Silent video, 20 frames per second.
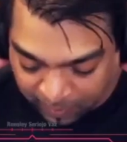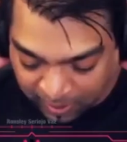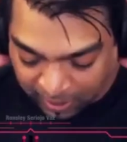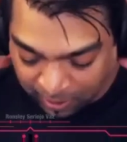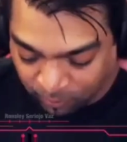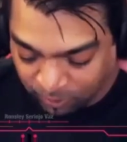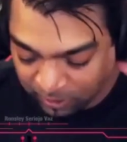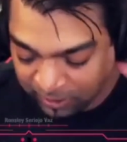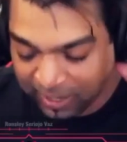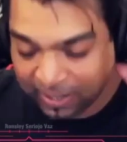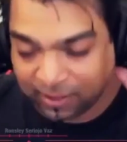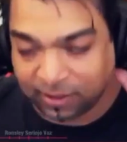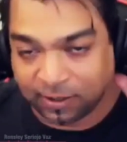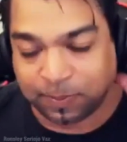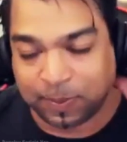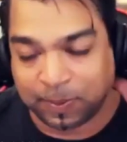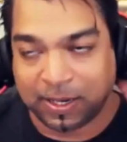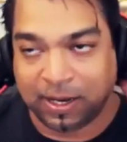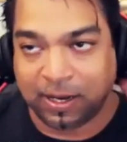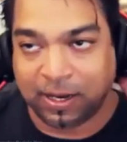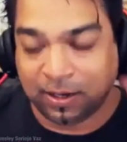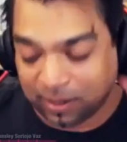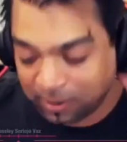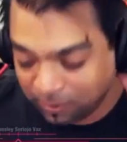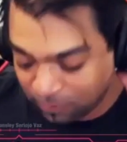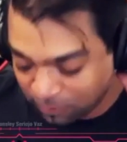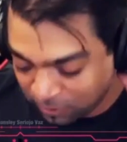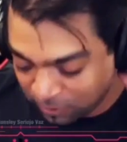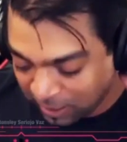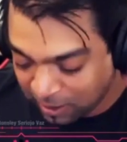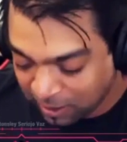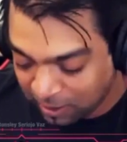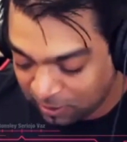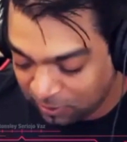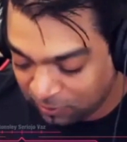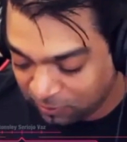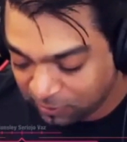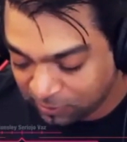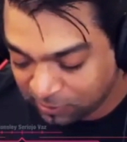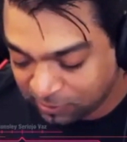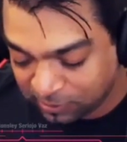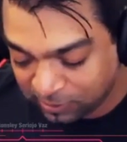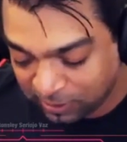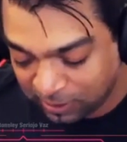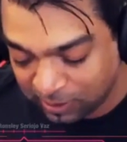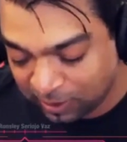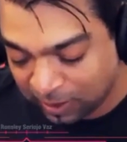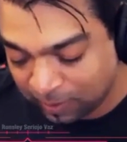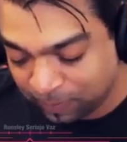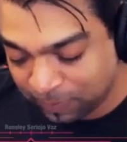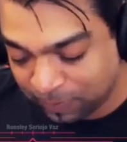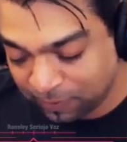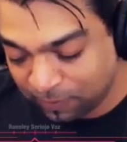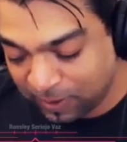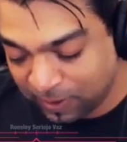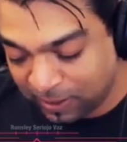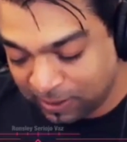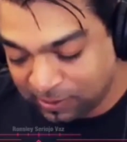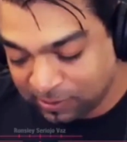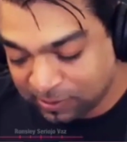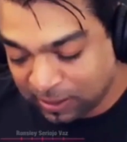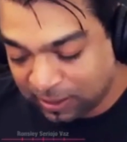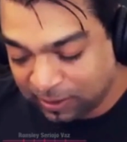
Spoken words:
I want to land this plane, and I want to kind of do this in a couple of ways.